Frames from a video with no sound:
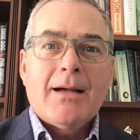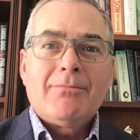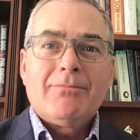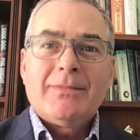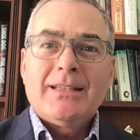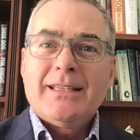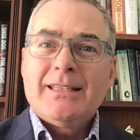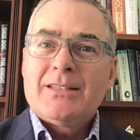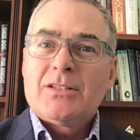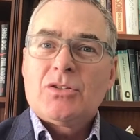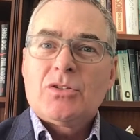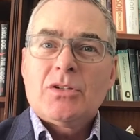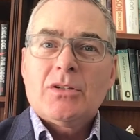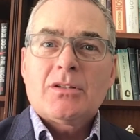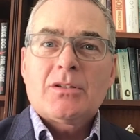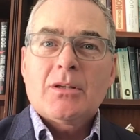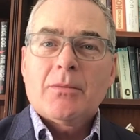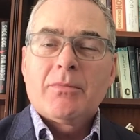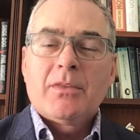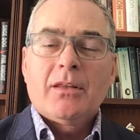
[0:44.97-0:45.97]
is just
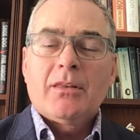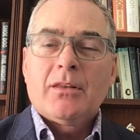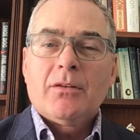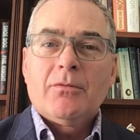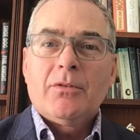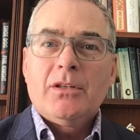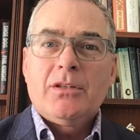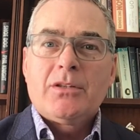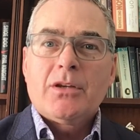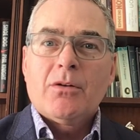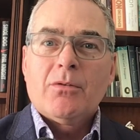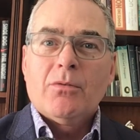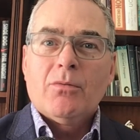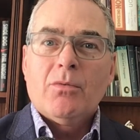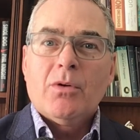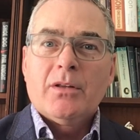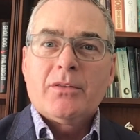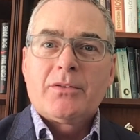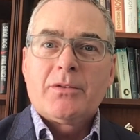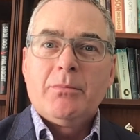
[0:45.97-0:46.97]
something that we don't
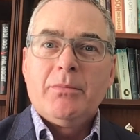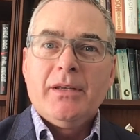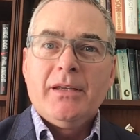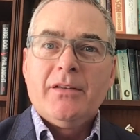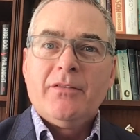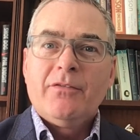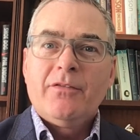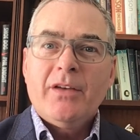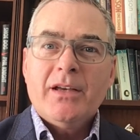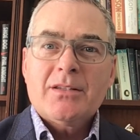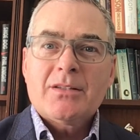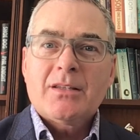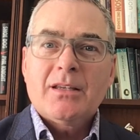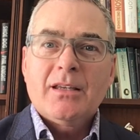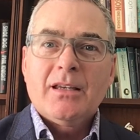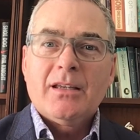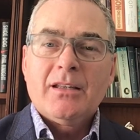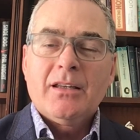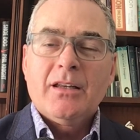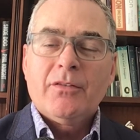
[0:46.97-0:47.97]
want to be investing
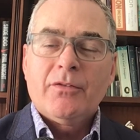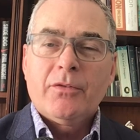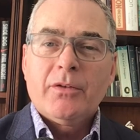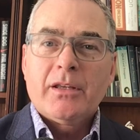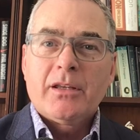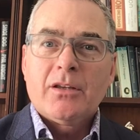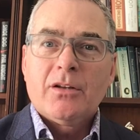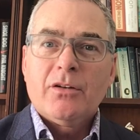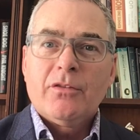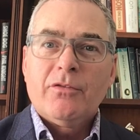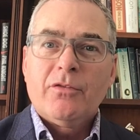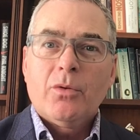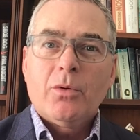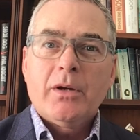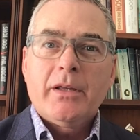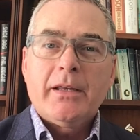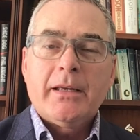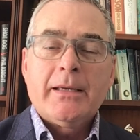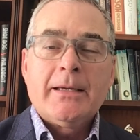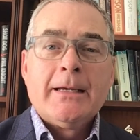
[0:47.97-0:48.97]
in if we can
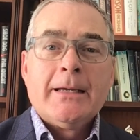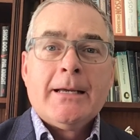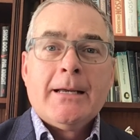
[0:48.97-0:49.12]
avoid it.